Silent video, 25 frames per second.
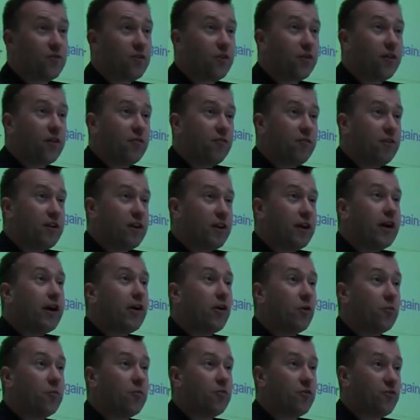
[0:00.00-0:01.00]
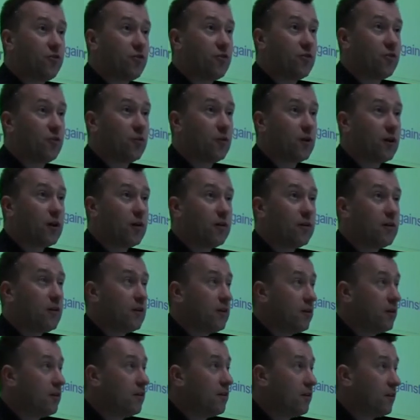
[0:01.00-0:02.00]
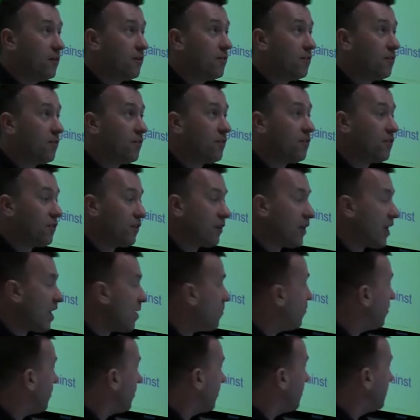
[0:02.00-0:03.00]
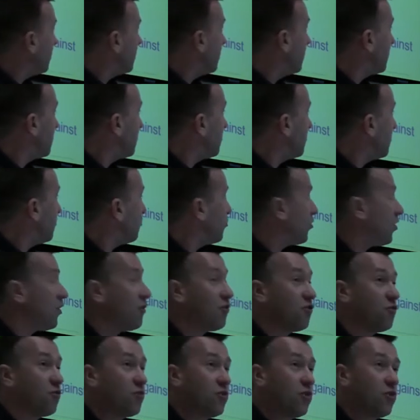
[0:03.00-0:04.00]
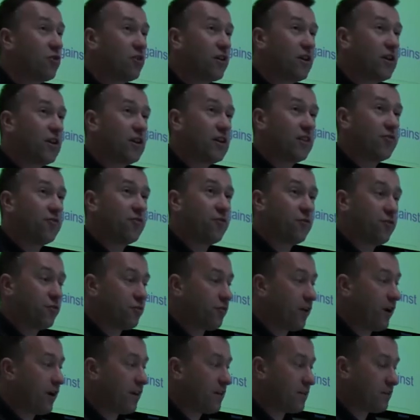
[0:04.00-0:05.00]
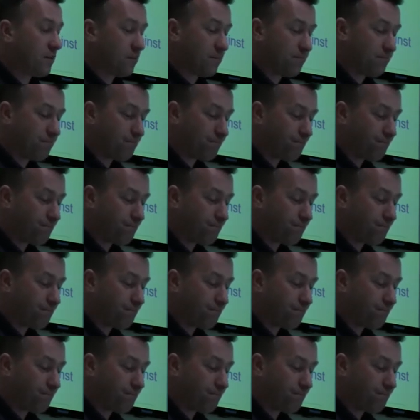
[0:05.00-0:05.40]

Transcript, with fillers: So it really helps to, uh, to, to keep a consistent approach when you're looking at different threats.